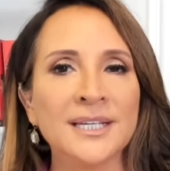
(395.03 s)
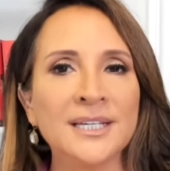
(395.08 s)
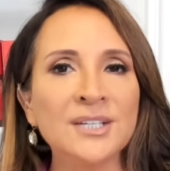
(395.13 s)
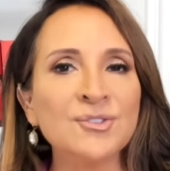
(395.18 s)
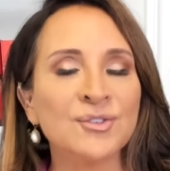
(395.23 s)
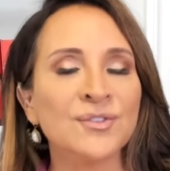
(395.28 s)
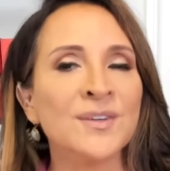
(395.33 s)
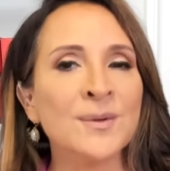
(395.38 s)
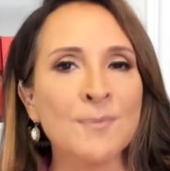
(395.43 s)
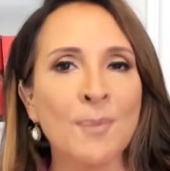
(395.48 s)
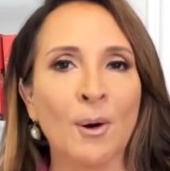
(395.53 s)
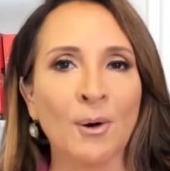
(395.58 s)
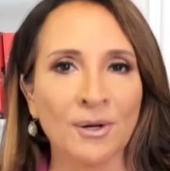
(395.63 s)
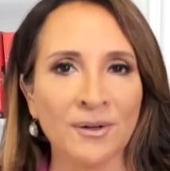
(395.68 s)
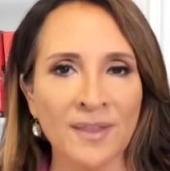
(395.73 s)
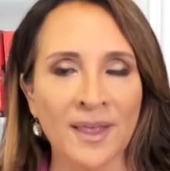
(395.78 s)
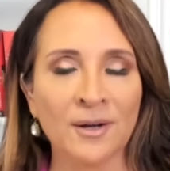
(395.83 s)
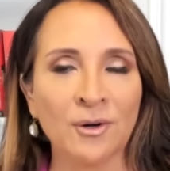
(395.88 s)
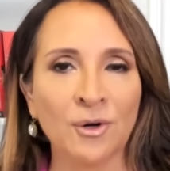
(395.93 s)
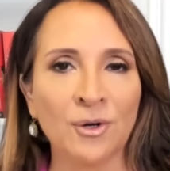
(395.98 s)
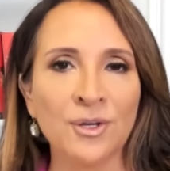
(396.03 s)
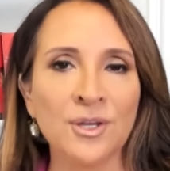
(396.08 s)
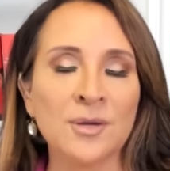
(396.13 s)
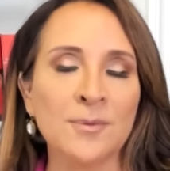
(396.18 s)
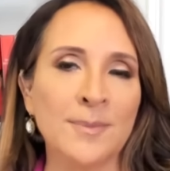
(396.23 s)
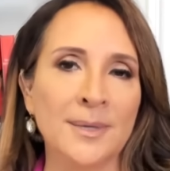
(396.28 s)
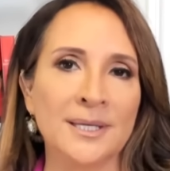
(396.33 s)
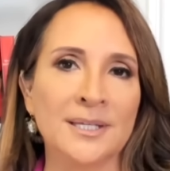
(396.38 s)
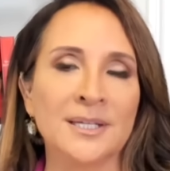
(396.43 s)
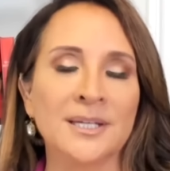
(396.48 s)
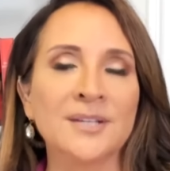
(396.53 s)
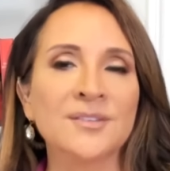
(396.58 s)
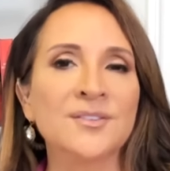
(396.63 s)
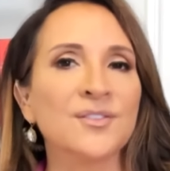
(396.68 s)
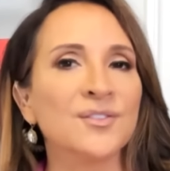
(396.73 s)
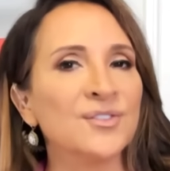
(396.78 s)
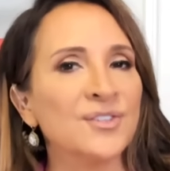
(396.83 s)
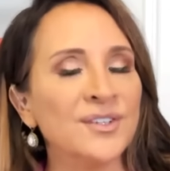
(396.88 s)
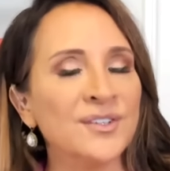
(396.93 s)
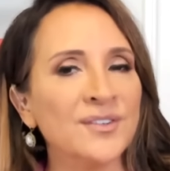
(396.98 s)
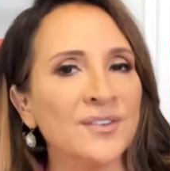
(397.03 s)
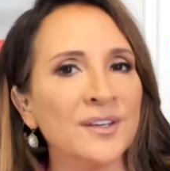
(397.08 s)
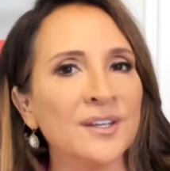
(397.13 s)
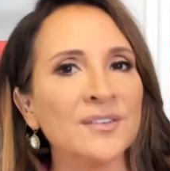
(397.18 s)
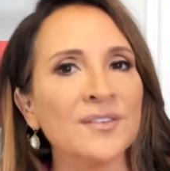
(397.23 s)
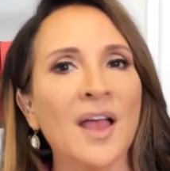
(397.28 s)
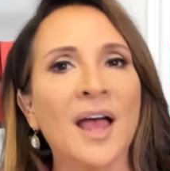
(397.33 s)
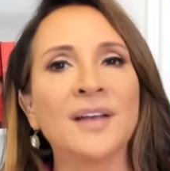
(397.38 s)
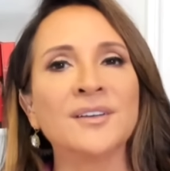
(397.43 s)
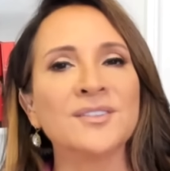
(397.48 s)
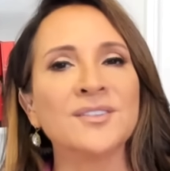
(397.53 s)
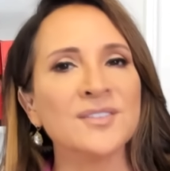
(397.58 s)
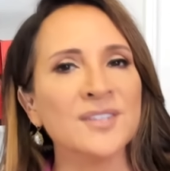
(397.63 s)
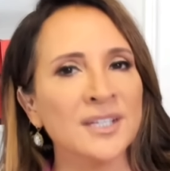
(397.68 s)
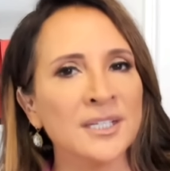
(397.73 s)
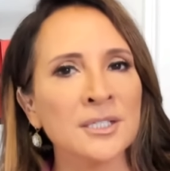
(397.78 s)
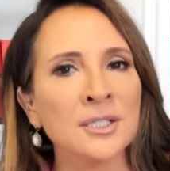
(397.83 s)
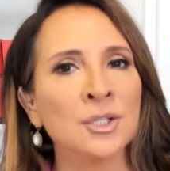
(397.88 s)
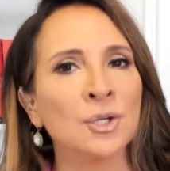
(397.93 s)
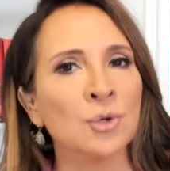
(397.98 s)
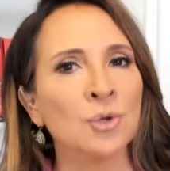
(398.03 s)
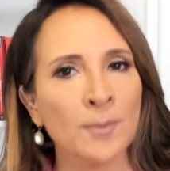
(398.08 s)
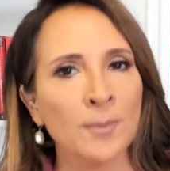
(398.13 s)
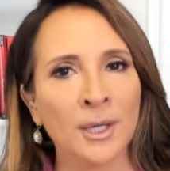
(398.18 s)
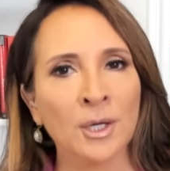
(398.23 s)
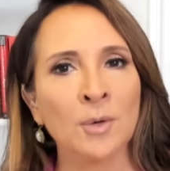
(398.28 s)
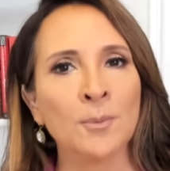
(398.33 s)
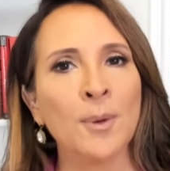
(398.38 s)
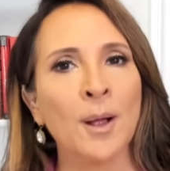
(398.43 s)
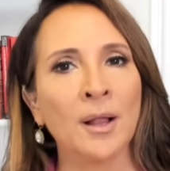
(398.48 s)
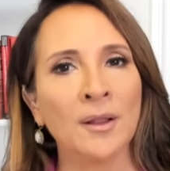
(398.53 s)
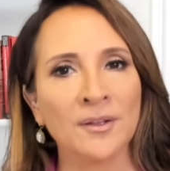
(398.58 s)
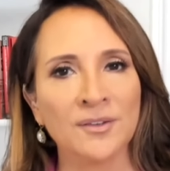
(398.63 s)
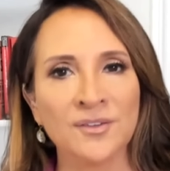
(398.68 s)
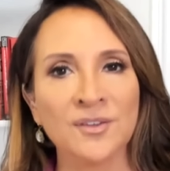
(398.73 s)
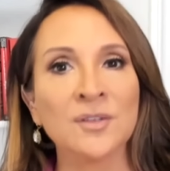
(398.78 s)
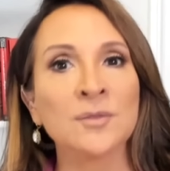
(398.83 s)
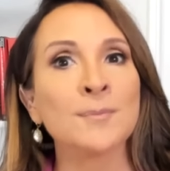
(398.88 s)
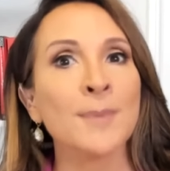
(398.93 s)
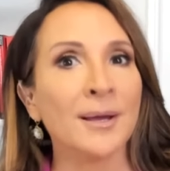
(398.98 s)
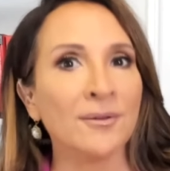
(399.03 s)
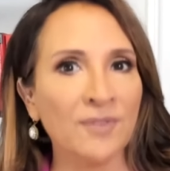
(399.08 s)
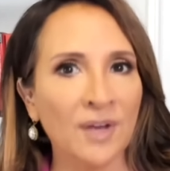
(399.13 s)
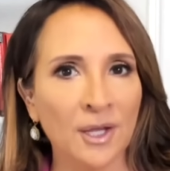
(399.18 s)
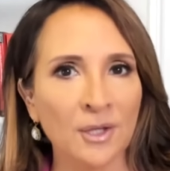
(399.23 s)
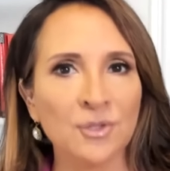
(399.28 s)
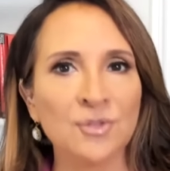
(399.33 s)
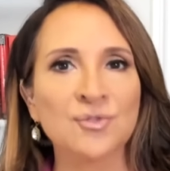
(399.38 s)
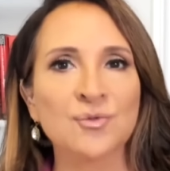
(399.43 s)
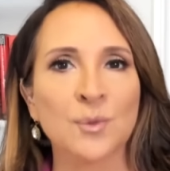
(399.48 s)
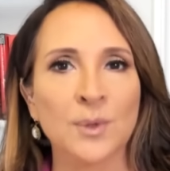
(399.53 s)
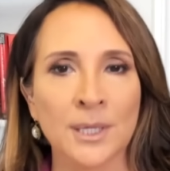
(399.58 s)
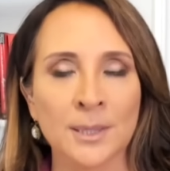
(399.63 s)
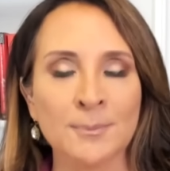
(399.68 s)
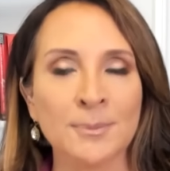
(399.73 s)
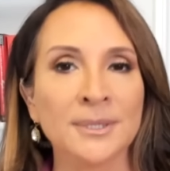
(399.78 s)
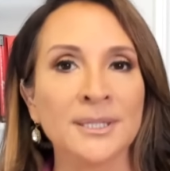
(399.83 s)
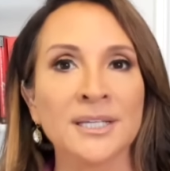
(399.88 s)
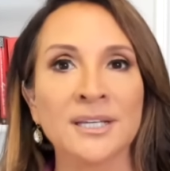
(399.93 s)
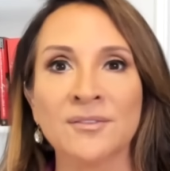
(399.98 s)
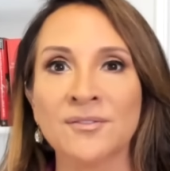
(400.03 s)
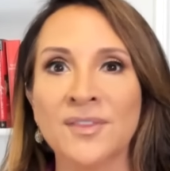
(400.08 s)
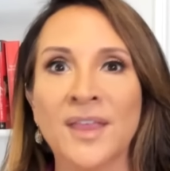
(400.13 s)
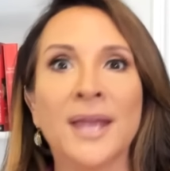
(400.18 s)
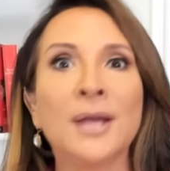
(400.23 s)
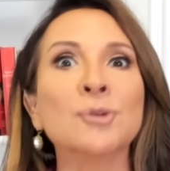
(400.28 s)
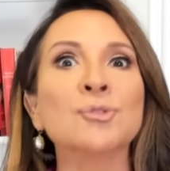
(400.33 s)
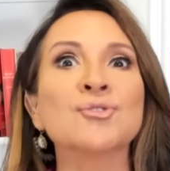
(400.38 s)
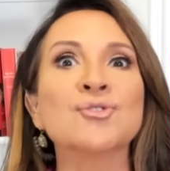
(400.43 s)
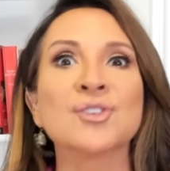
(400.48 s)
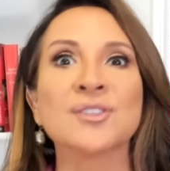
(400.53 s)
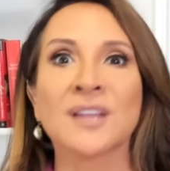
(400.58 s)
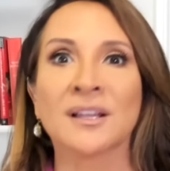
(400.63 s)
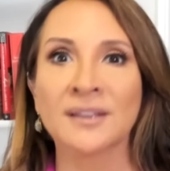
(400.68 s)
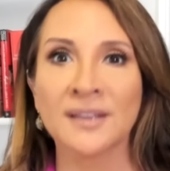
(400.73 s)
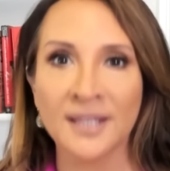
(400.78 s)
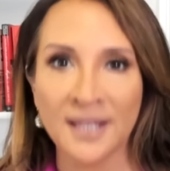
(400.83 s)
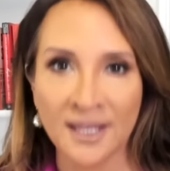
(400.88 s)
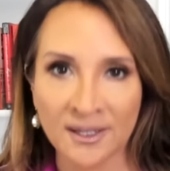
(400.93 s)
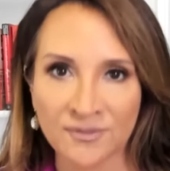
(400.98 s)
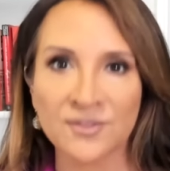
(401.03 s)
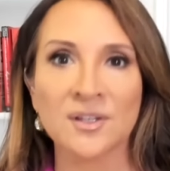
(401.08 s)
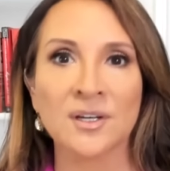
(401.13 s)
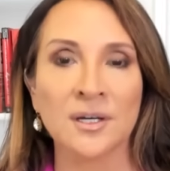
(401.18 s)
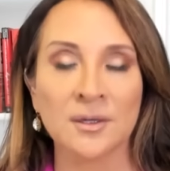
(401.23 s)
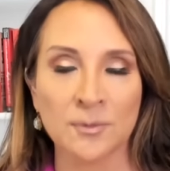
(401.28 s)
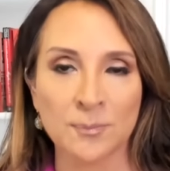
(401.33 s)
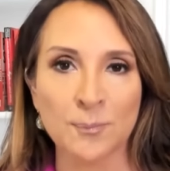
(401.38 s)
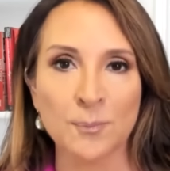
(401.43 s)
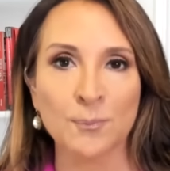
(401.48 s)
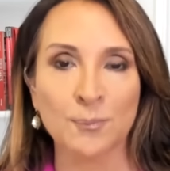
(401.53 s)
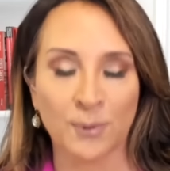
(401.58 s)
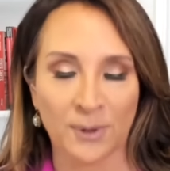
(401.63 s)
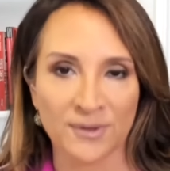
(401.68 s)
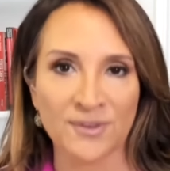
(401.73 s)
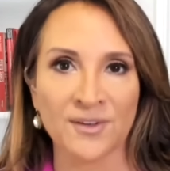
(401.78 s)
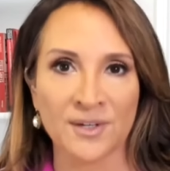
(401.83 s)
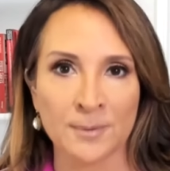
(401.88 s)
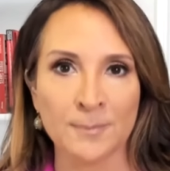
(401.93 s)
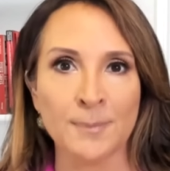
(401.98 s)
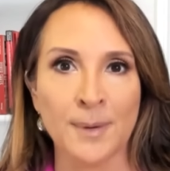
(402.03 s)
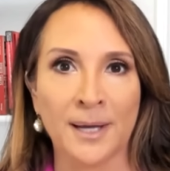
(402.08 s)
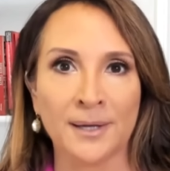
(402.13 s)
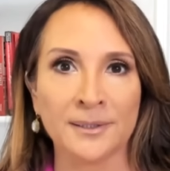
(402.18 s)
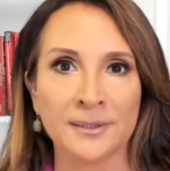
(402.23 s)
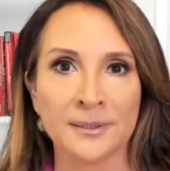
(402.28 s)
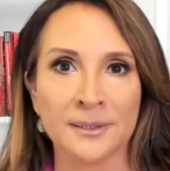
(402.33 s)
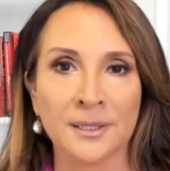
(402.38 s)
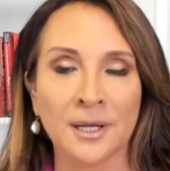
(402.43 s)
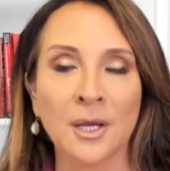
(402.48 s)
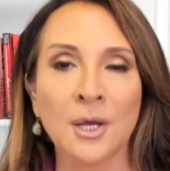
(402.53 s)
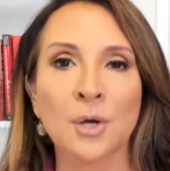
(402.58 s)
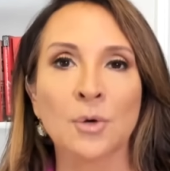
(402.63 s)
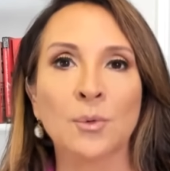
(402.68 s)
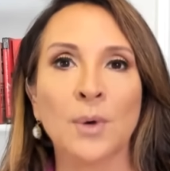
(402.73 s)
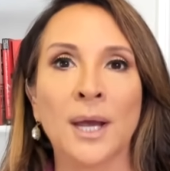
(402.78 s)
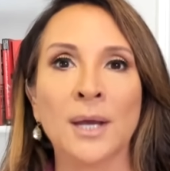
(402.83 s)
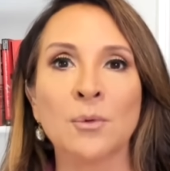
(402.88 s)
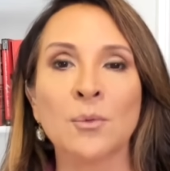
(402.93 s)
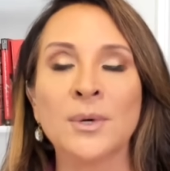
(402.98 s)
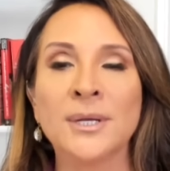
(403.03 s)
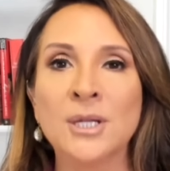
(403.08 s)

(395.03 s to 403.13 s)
the interesting part of that argument is if she says, I stand alone on my own policies, my values, what I believe, they are to the left of President Biden, right?